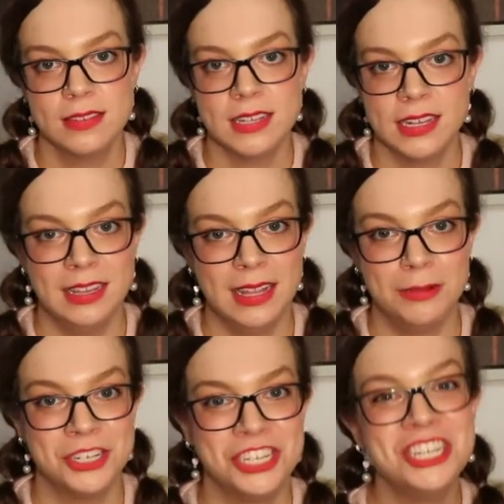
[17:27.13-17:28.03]
second
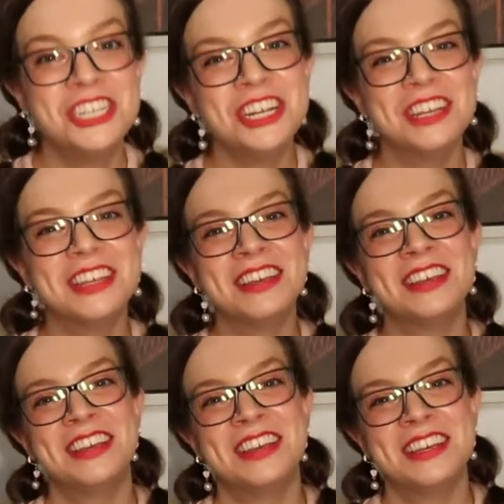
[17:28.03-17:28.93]
language teaching,
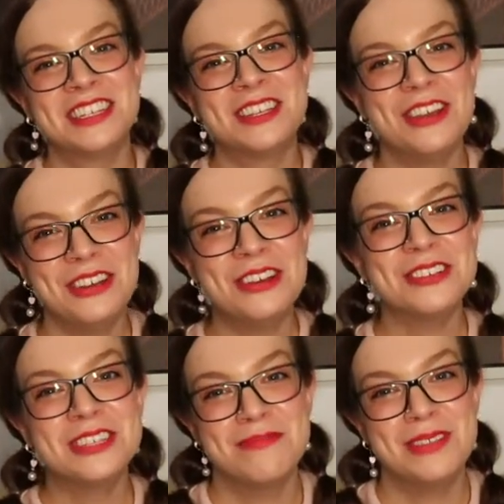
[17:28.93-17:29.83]
so I
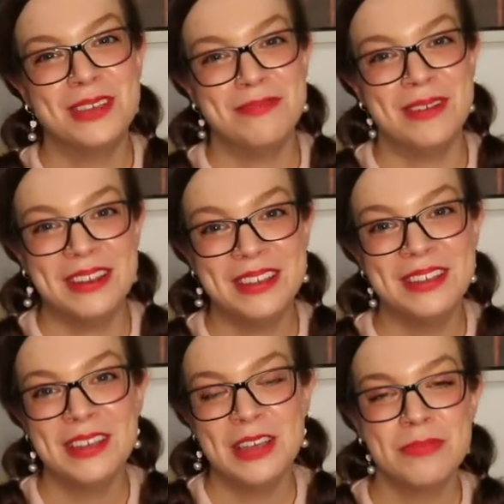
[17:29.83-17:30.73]
know something about it.